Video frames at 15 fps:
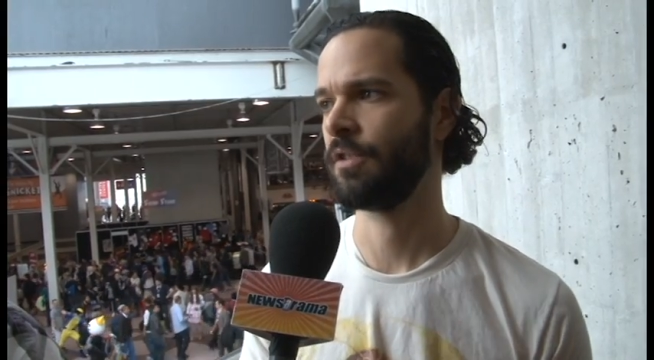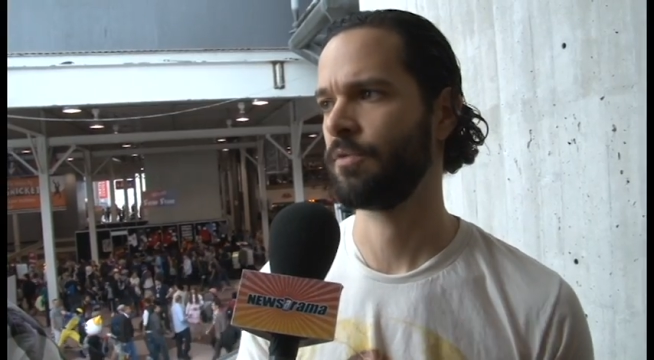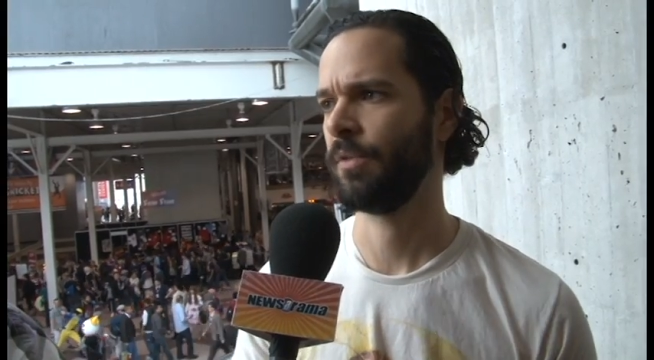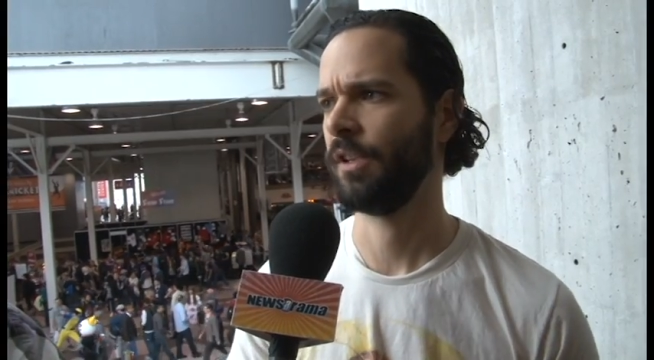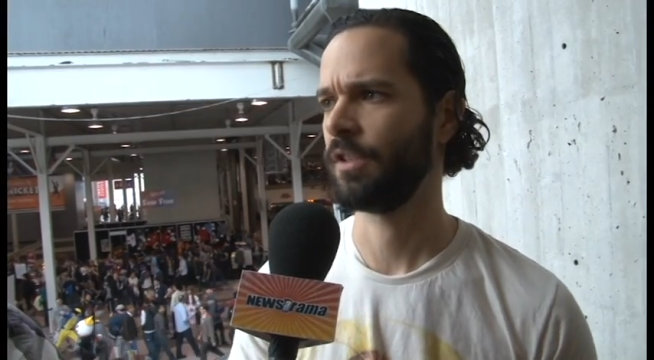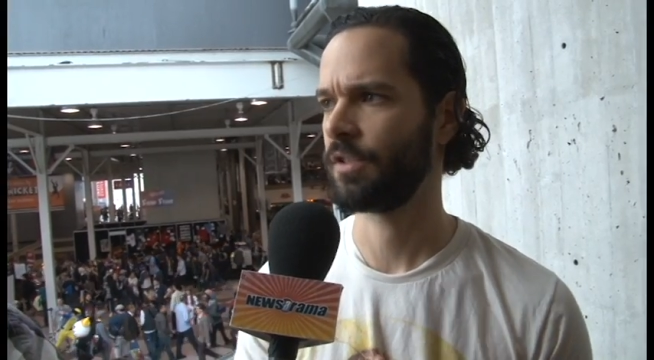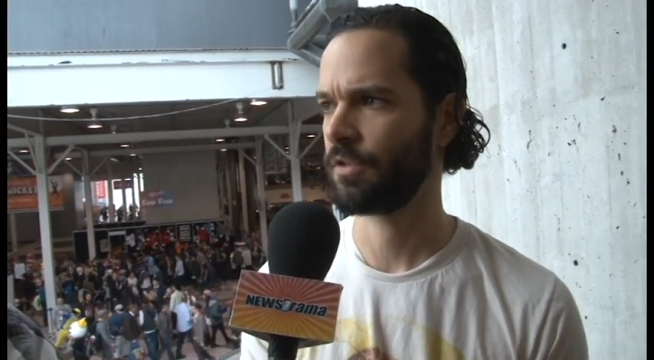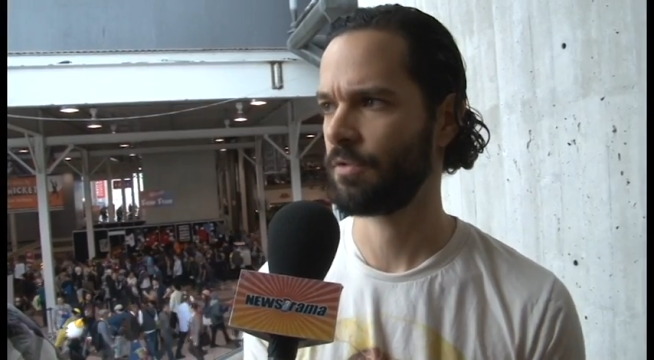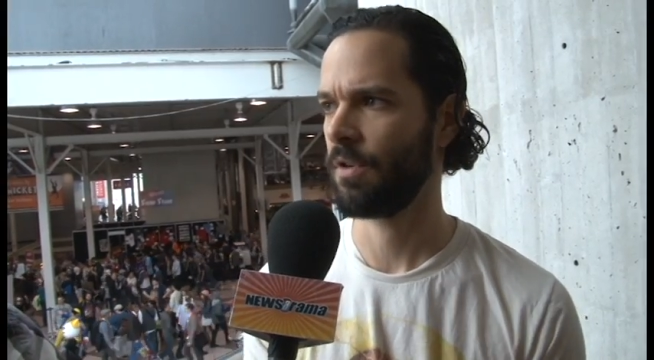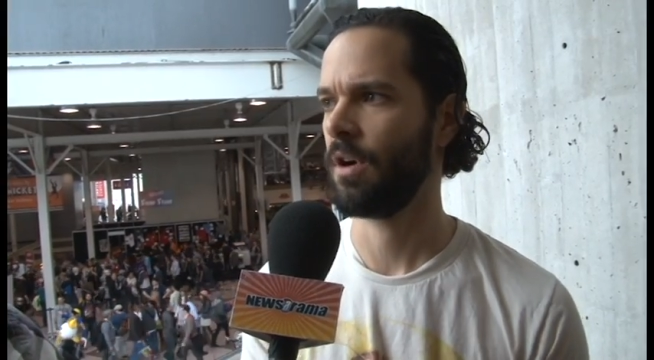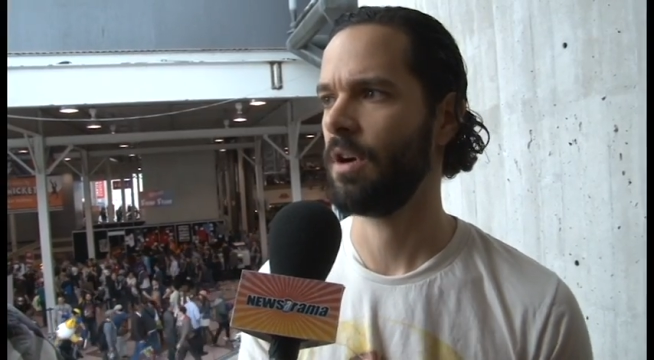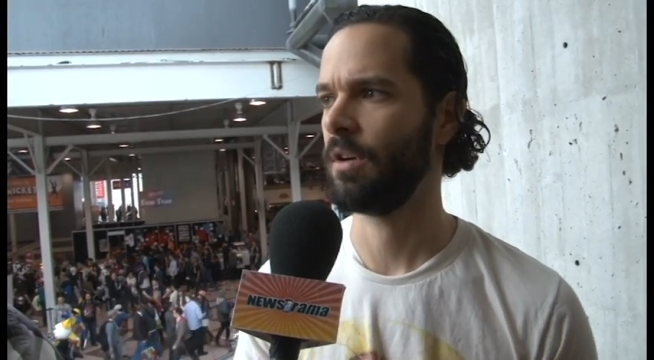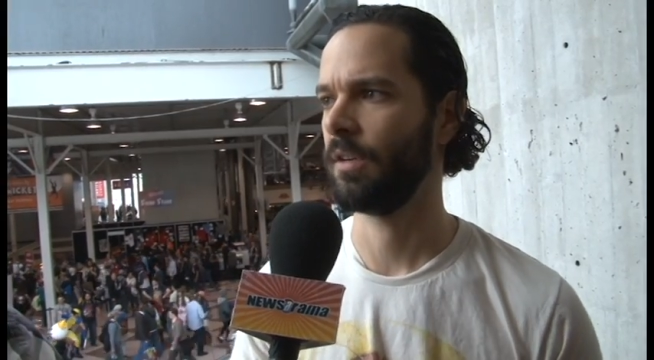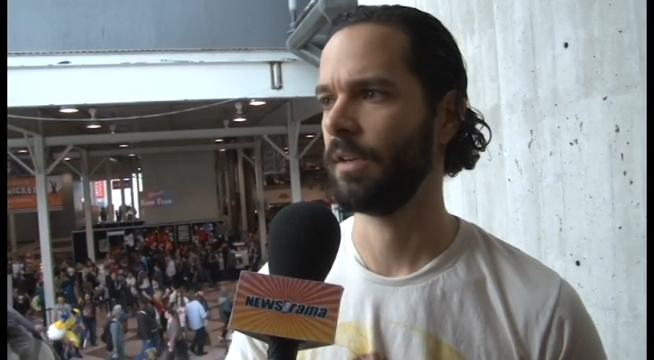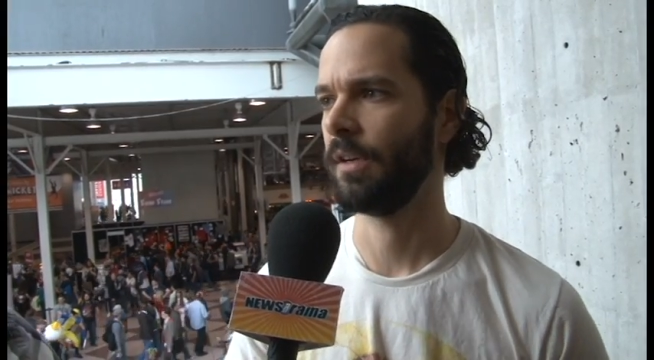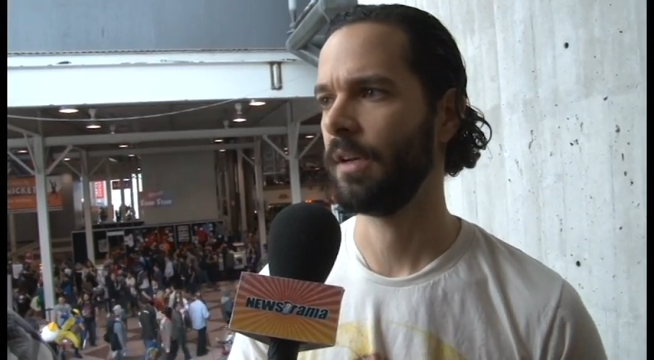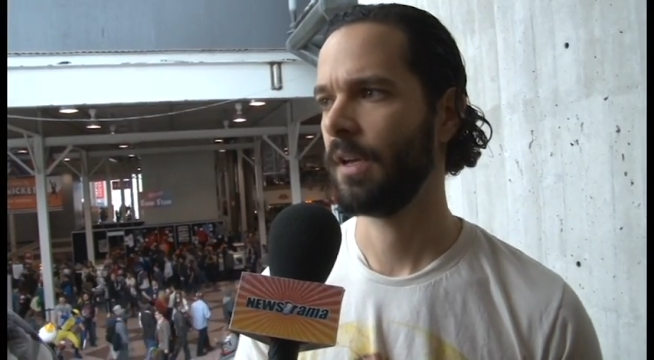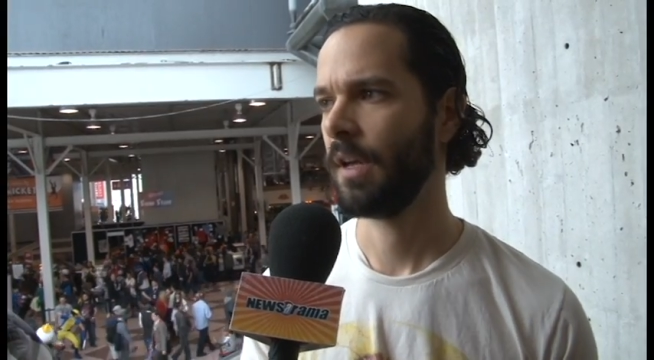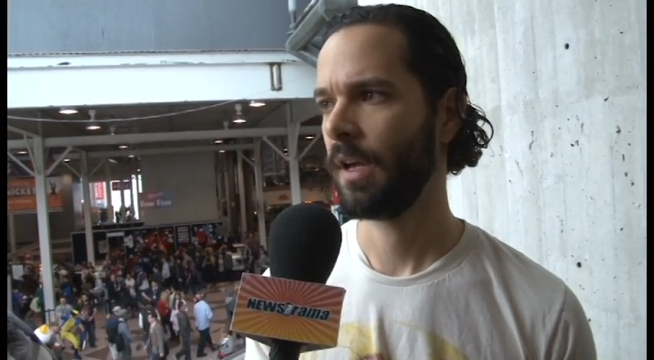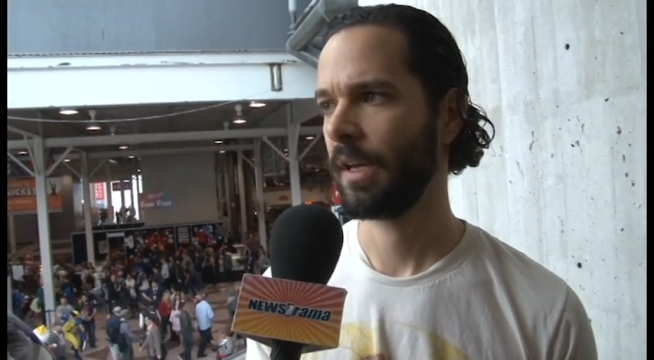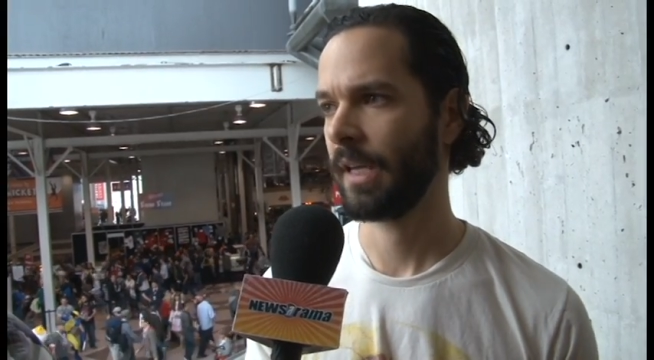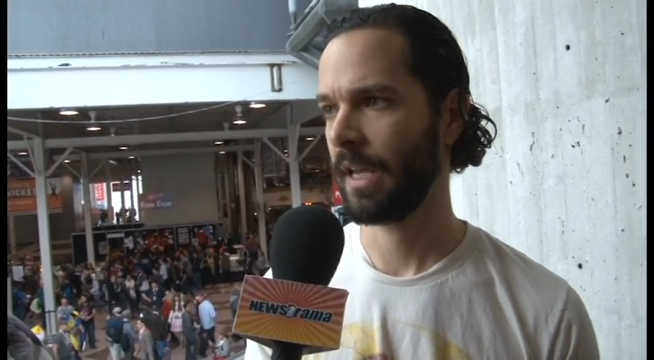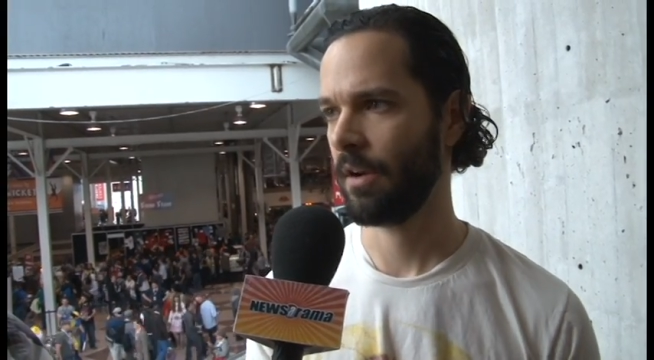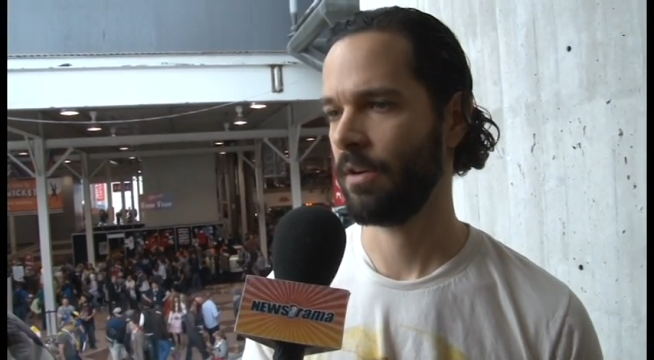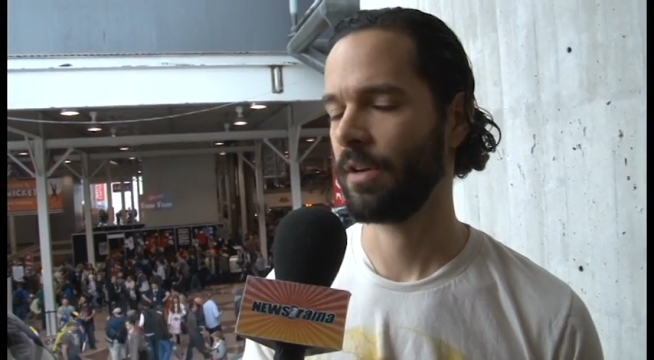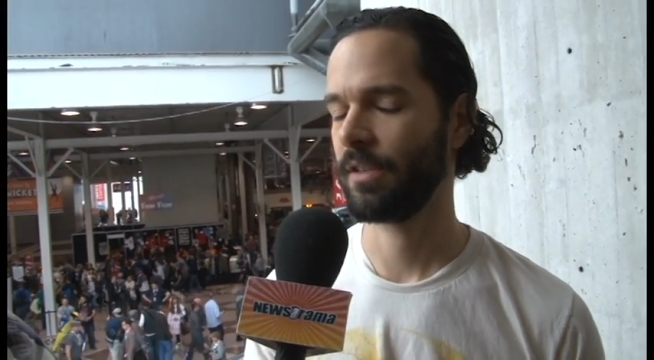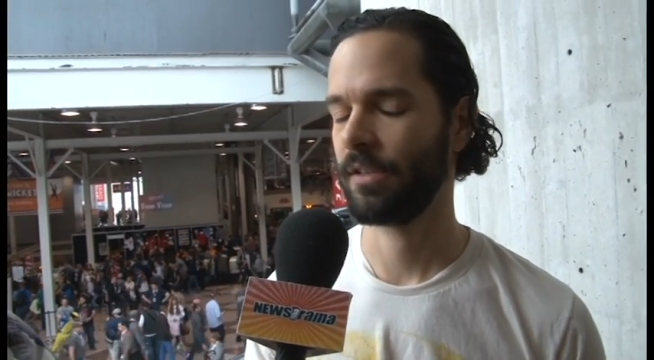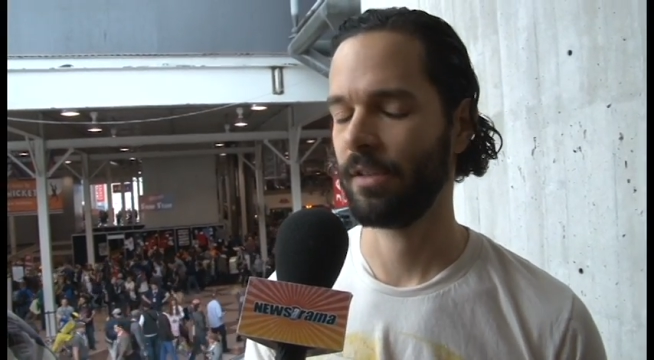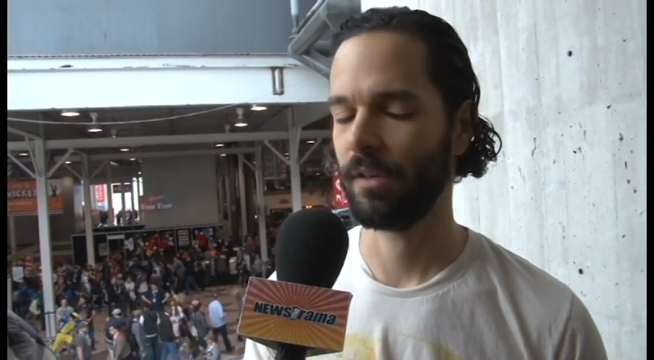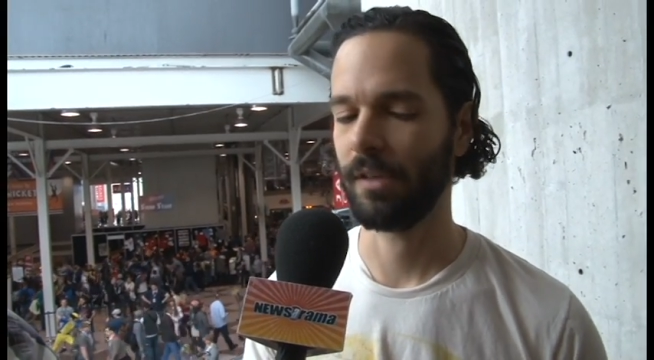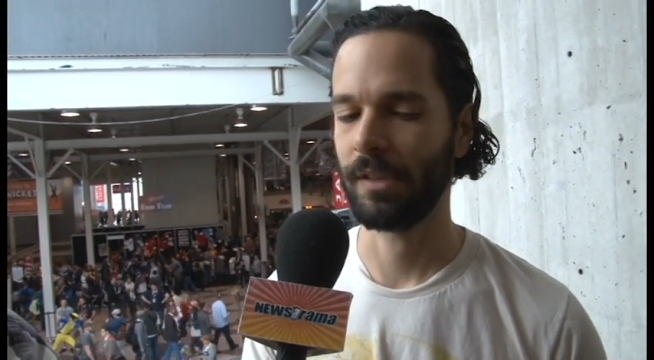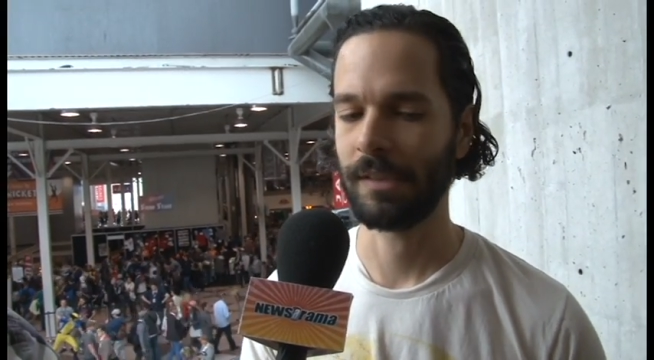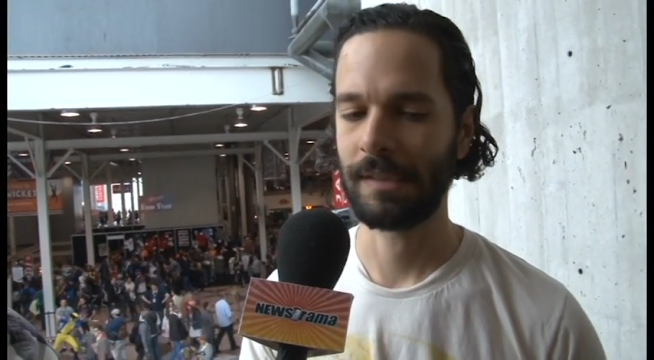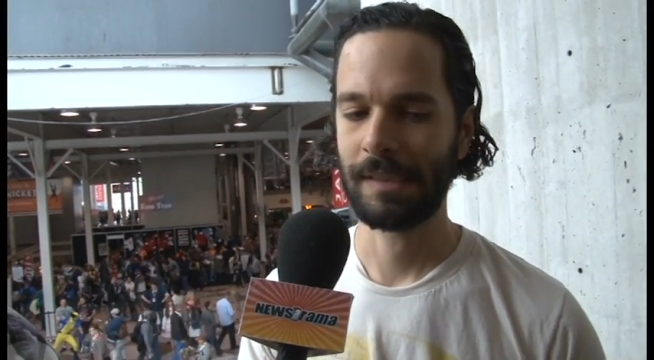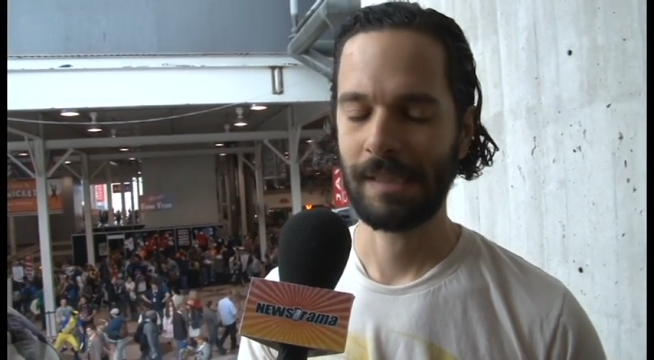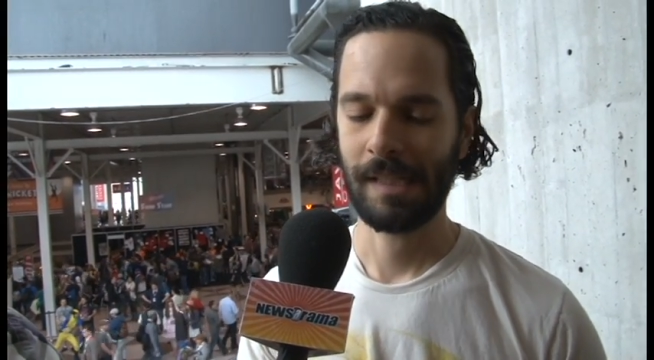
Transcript: really strong character.